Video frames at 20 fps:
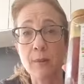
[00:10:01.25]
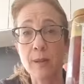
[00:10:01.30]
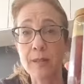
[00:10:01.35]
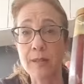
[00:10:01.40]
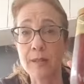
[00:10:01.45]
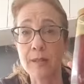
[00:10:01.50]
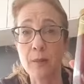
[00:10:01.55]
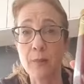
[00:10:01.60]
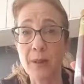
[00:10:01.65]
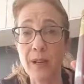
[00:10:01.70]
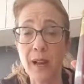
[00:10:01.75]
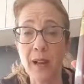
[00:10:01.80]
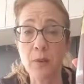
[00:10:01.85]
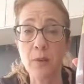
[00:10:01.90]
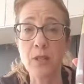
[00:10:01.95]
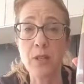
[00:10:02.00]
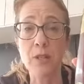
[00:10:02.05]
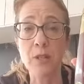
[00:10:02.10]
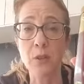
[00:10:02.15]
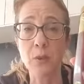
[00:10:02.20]
because it's a bit like
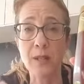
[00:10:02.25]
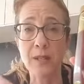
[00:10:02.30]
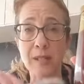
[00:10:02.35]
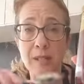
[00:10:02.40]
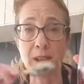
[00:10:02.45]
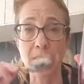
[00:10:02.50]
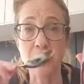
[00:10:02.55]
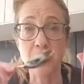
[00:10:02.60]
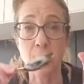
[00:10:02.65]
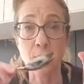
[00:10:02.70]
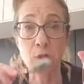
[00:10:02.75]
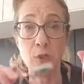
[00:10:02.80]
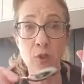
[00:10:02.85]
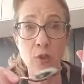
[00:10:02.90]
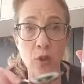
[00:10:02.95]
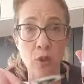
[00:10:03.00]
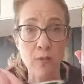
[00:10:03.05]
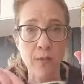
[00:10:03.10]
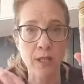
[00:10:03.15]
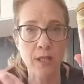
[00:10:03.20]
when you squeeze ketchup,
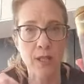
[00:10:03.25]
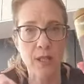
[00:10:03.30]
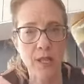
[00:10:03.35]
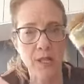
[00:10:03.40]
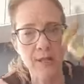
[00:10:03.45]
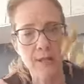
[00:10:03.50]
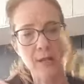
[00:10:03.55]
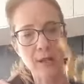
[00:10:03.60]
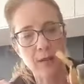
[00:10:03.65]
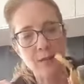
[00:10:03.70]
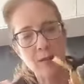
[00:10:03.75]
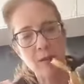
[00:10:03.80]
so much easier.